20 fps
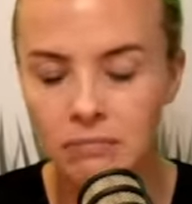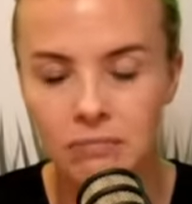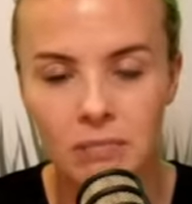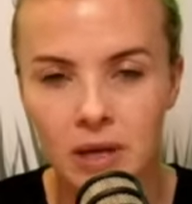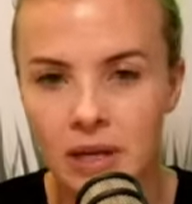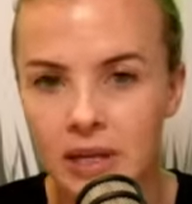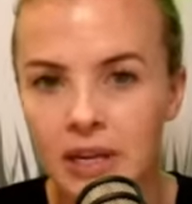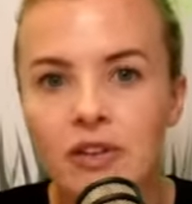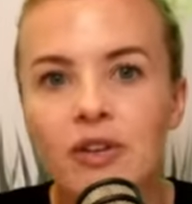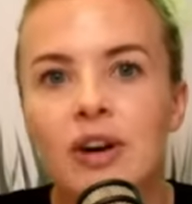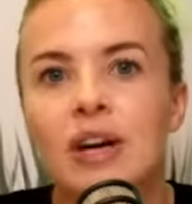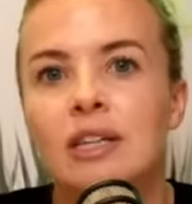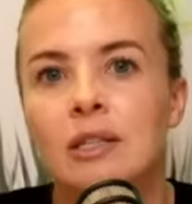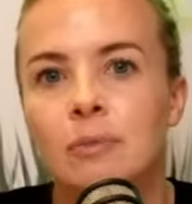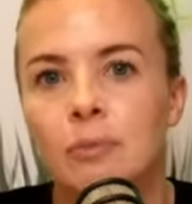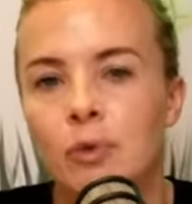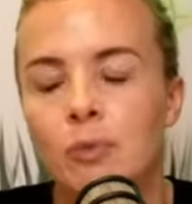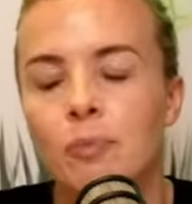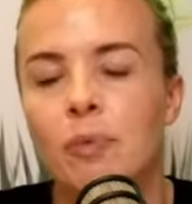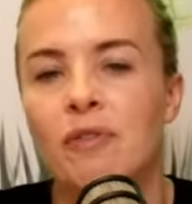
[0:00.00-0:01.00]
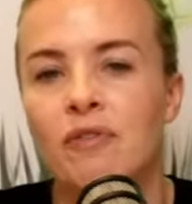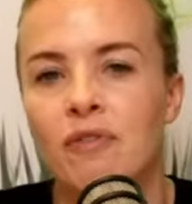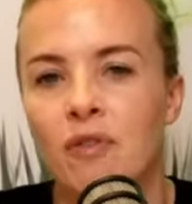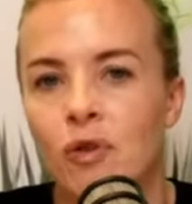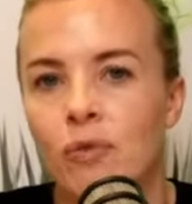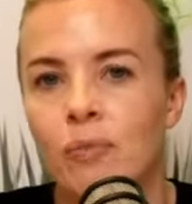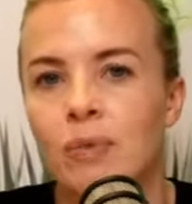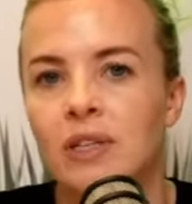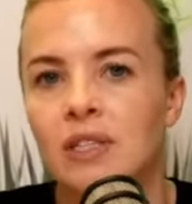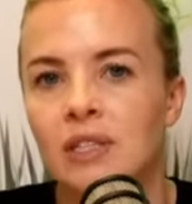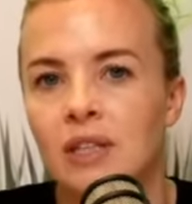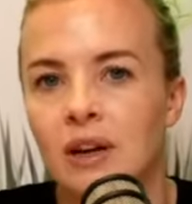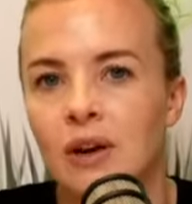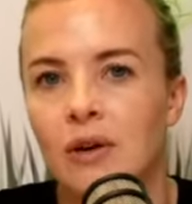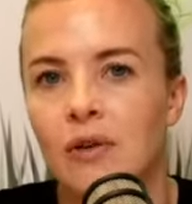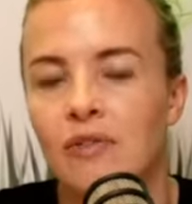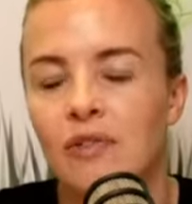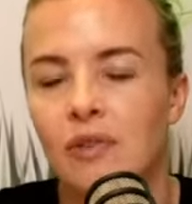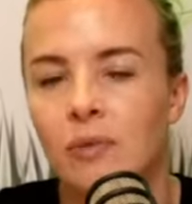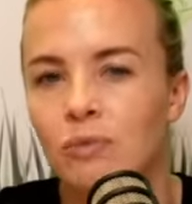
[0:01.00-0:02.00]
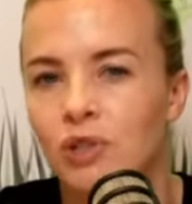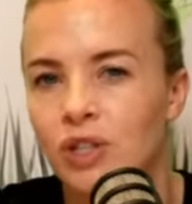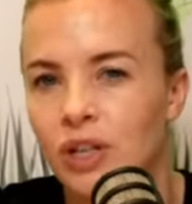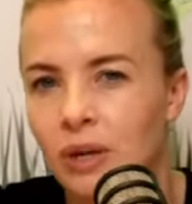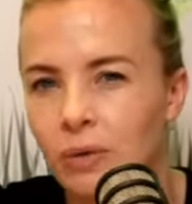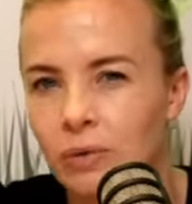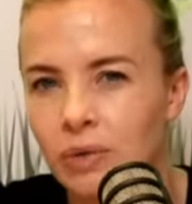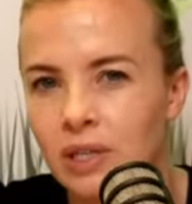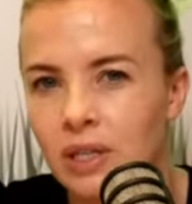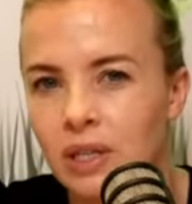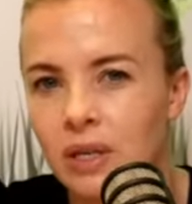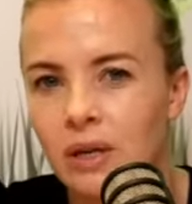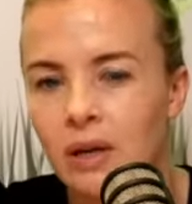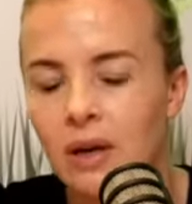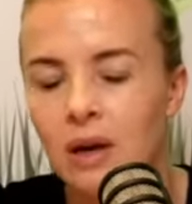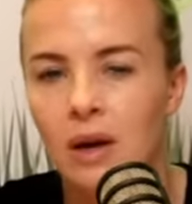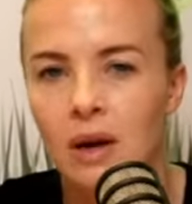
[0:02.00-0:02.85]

Incredible performance there from Chelsea.